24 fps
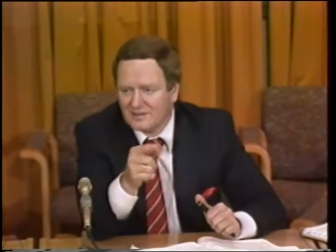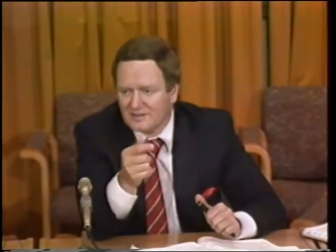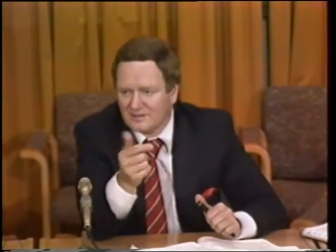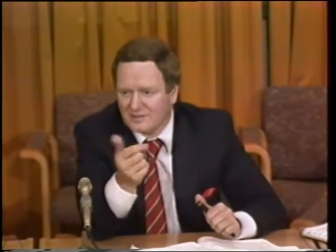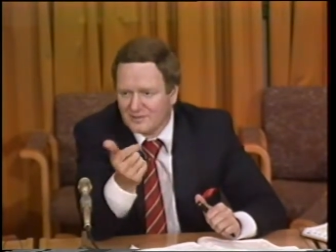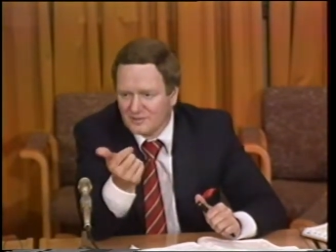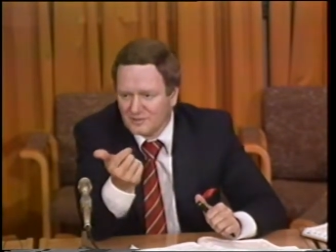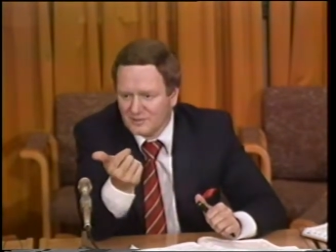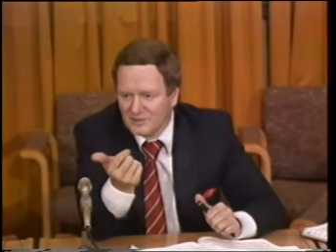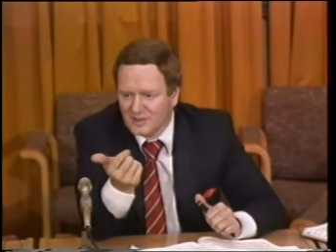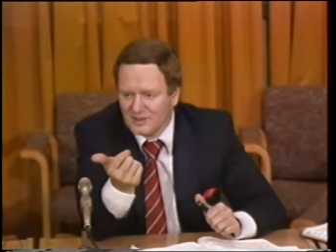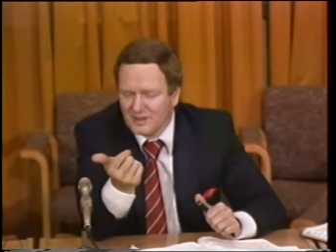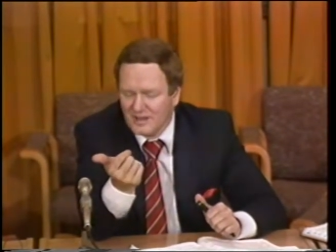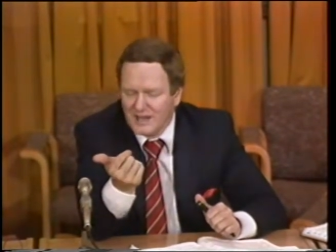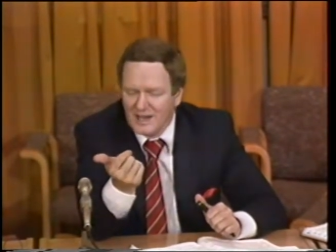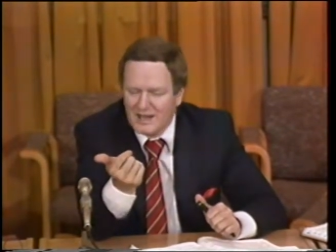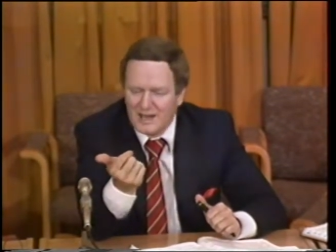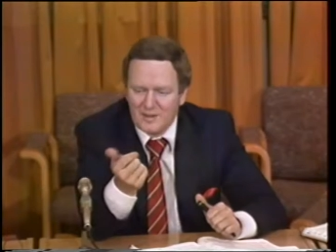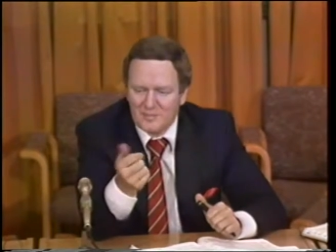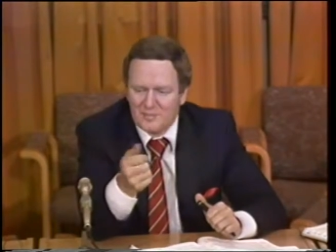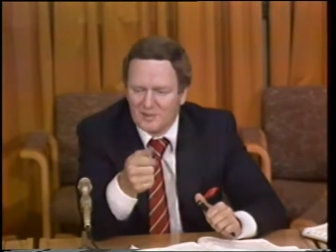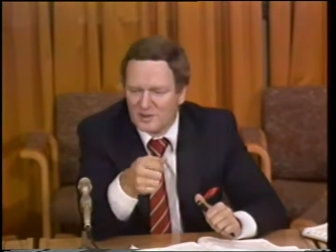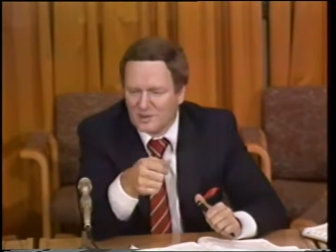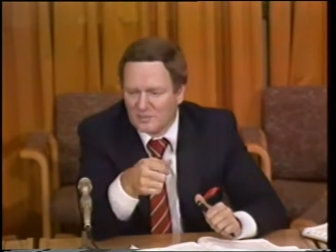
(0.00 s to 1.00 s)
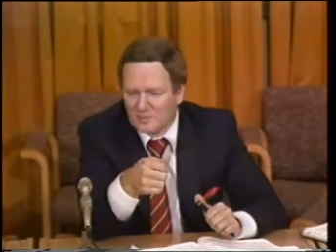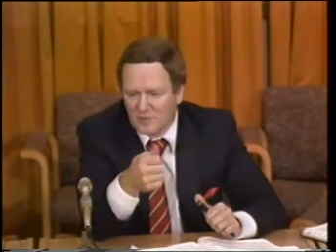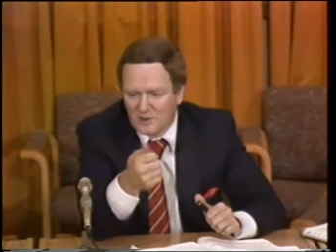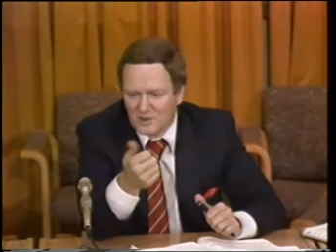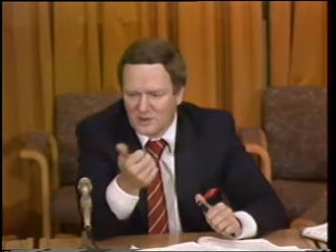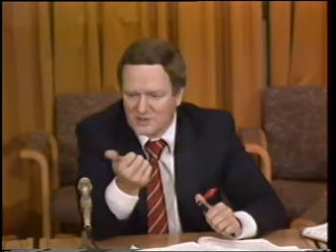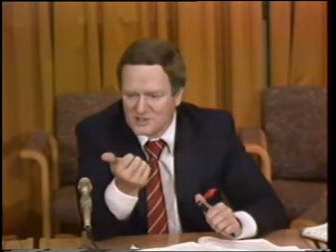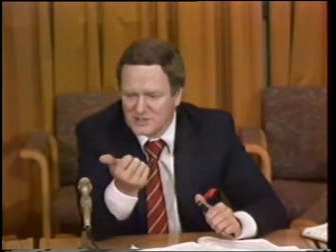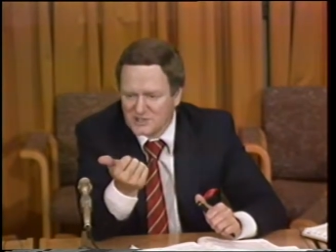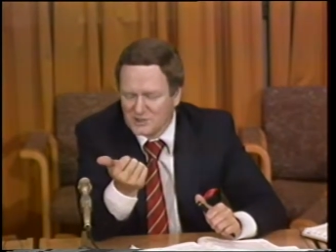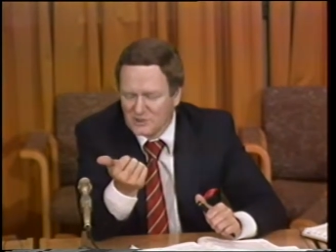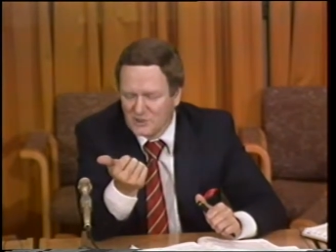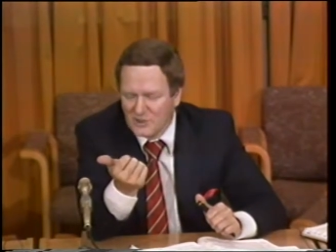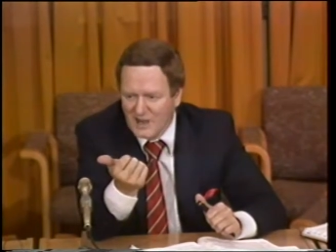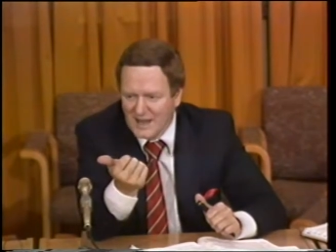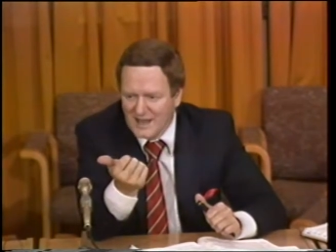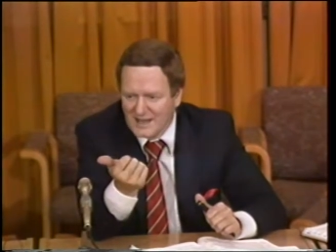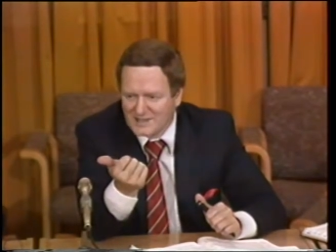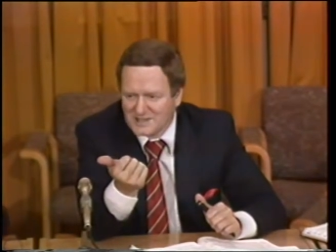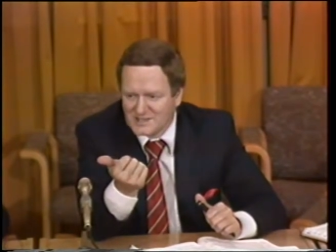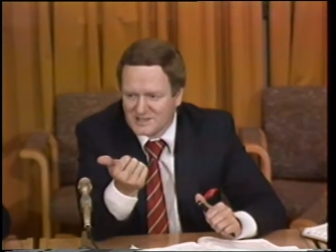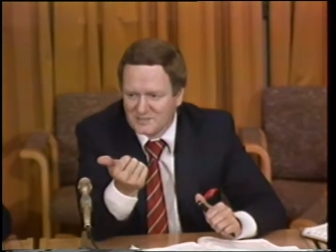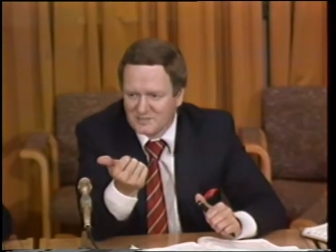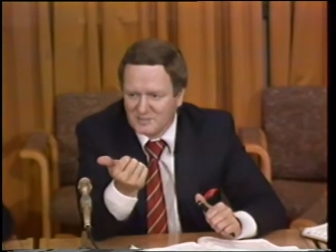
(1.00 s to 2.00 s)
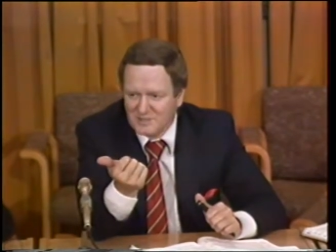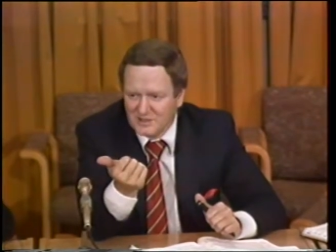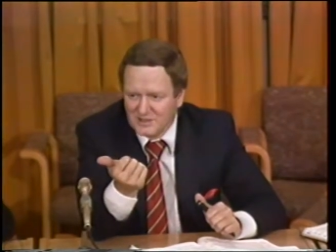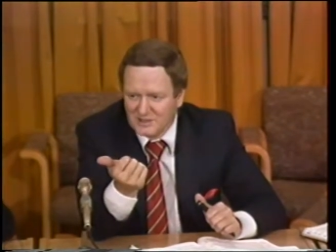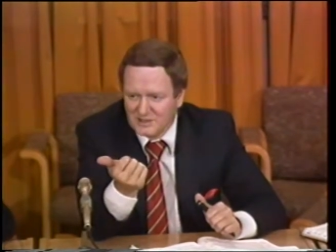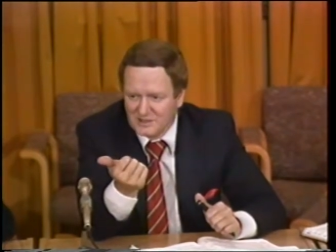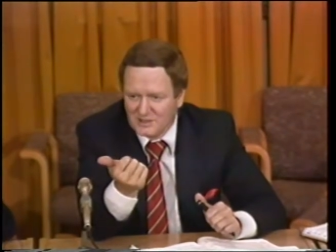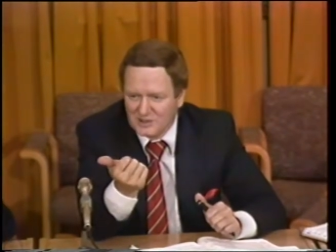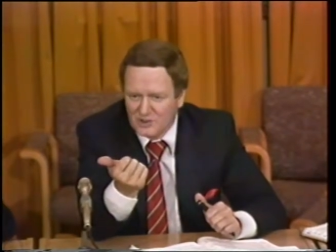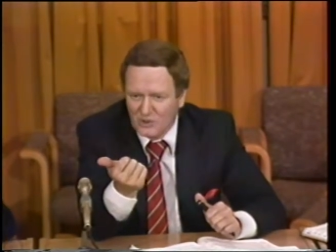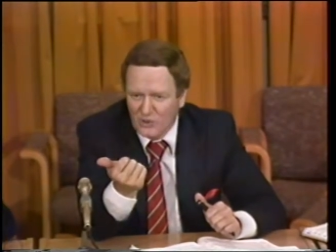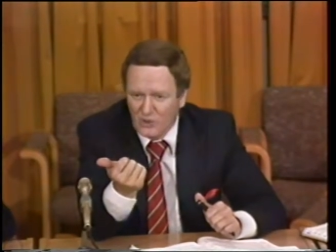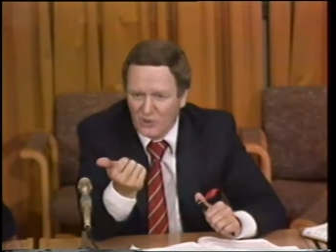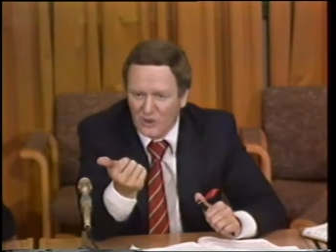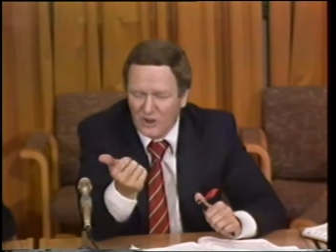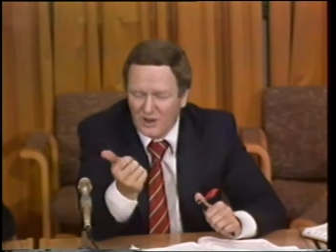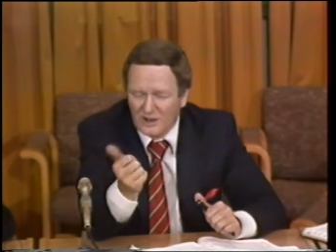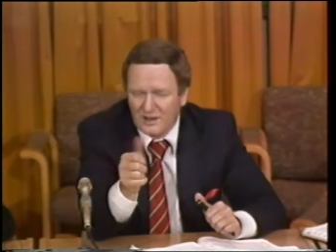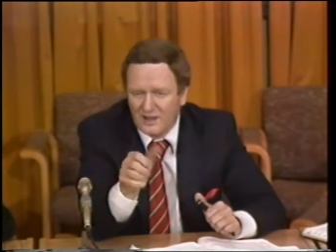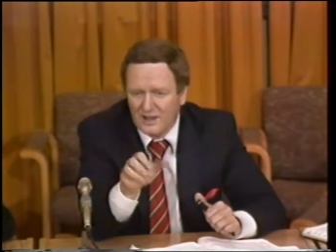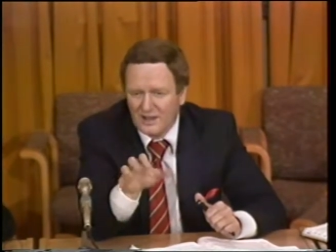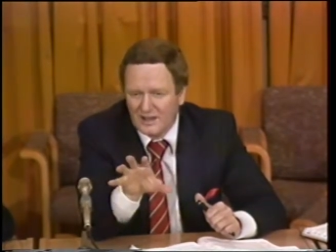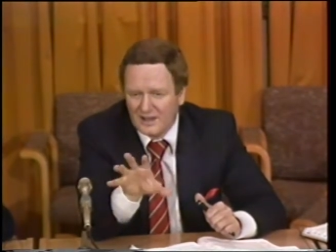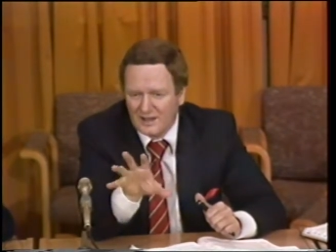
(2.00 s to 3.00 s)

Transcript: to the name of the person who has to be in court?